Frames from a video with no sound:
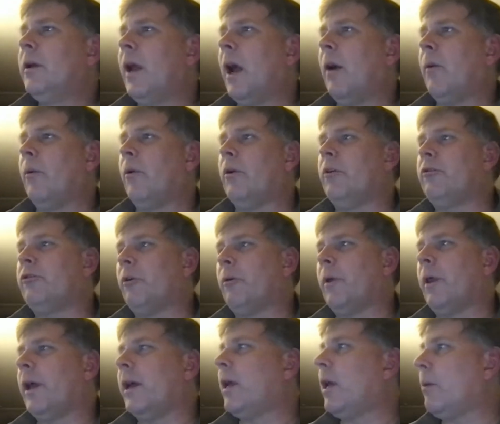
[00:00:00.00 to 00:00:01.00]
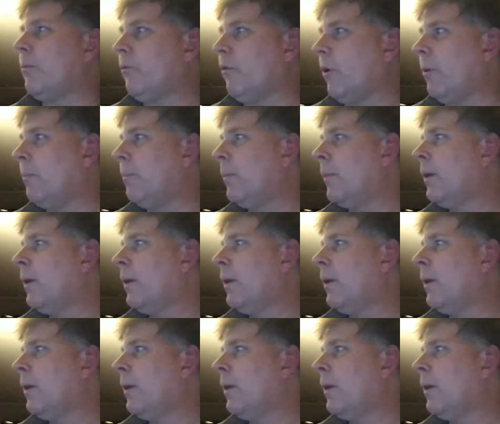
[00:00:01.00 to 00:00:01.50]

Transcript: Not really sure where that came from.